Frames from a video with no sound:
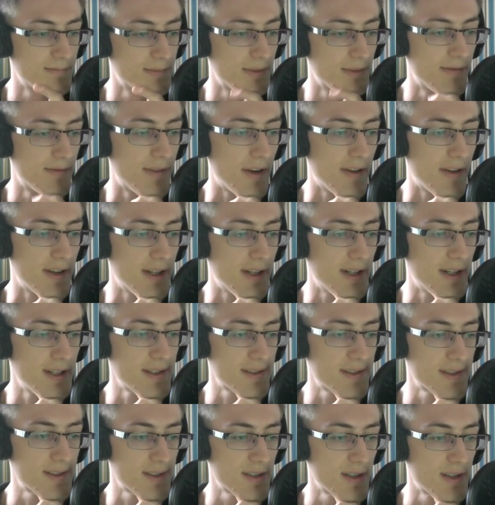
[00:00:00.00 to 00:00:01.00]
Very
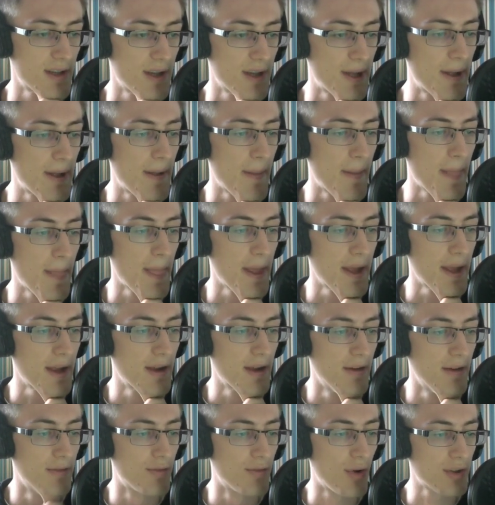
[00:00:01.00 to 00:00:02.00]
nice.
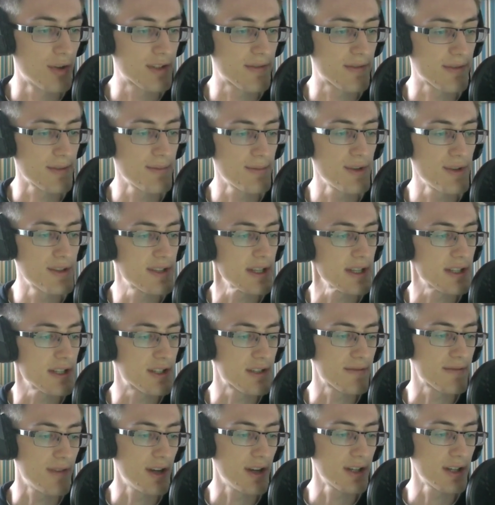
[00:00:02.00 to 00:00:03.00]
Royalty-free music,
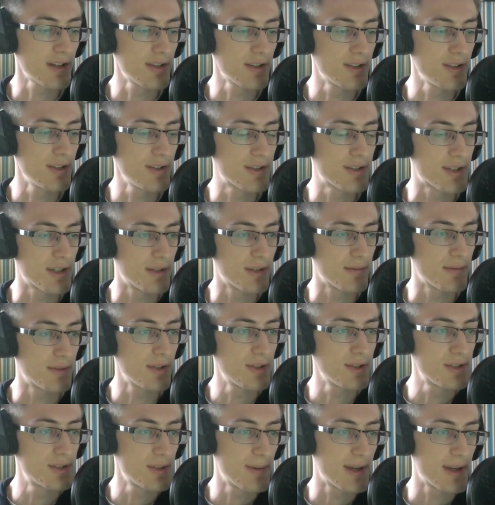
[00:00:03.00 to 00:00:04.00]
just find it on YouTube.
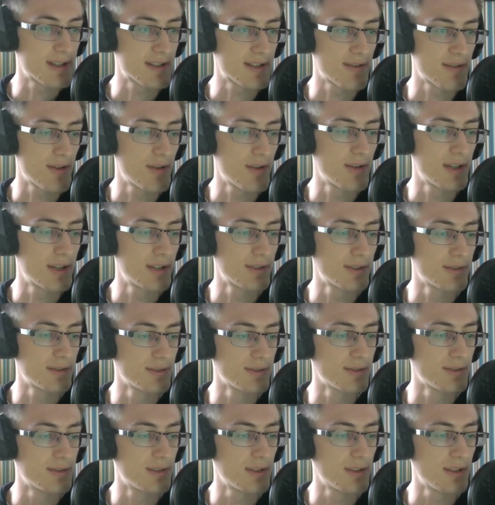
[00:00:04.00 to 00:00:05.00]
YouTube has their own
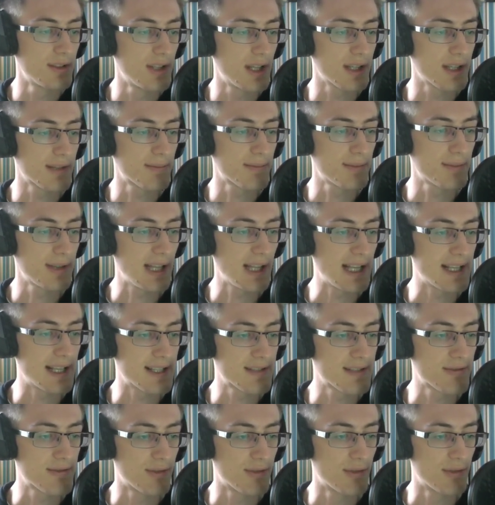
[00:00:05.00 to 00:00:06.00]
little like place
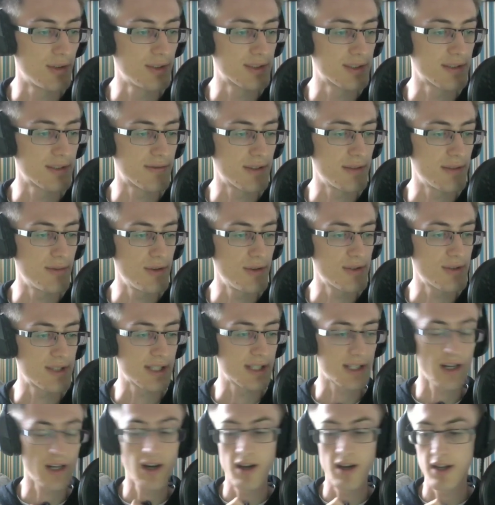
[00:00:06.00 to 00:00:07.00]
for royalty-free
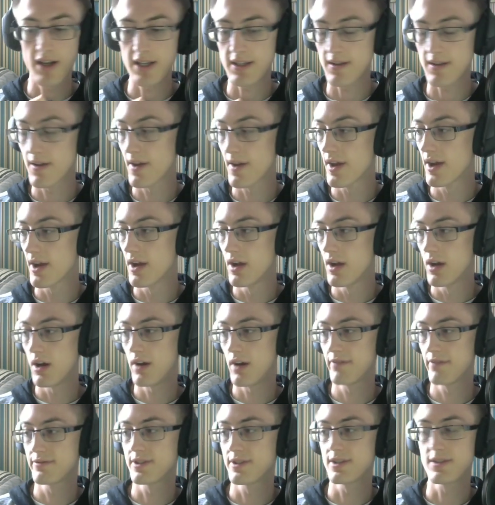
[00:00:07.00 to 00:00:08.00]
music. I
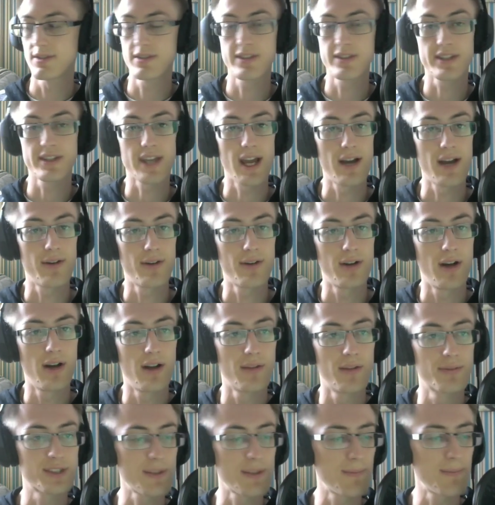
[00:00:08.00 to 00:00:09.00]
often scour.
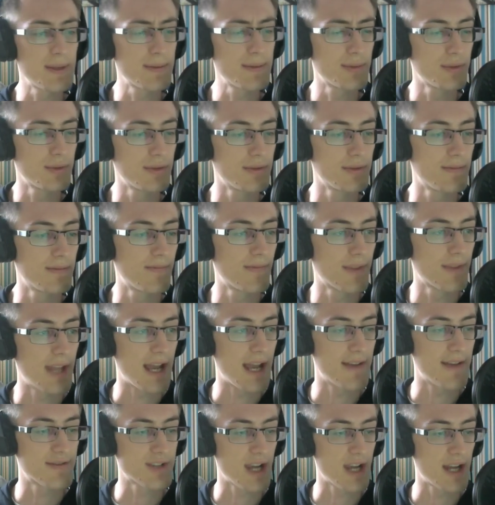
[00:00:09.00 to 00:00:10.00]
Some people
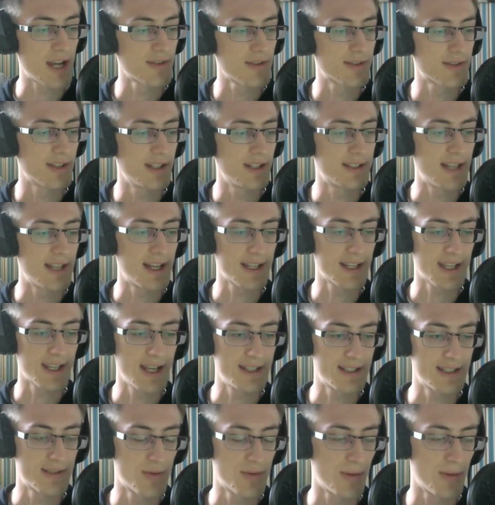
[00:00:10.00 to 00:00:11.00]
have channels that are
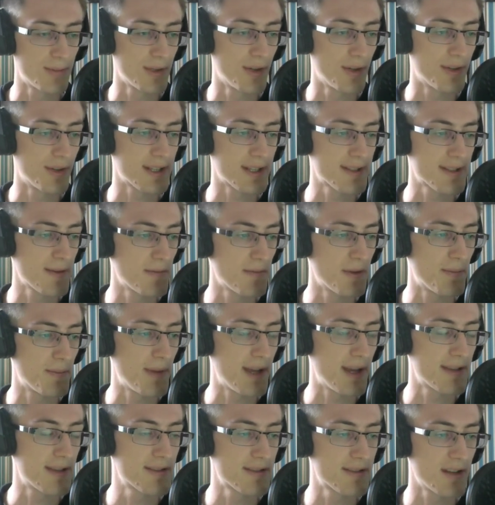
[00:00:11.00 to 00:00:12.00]
dedicated to uploading some of the
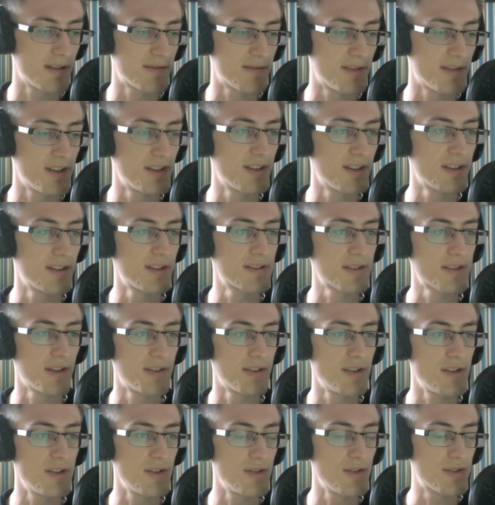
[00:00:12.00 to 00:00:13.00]
best stuff that's on
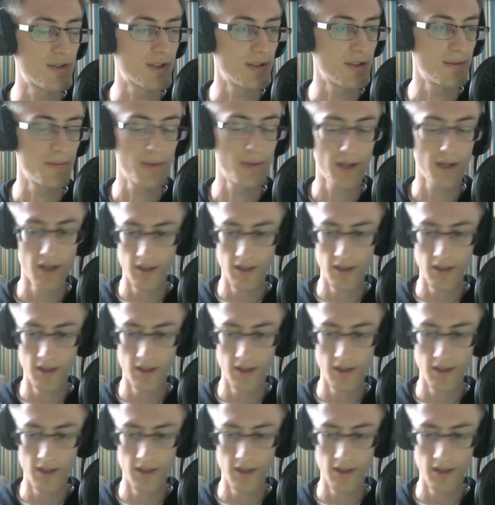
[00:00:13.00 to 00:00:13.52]
the YouTube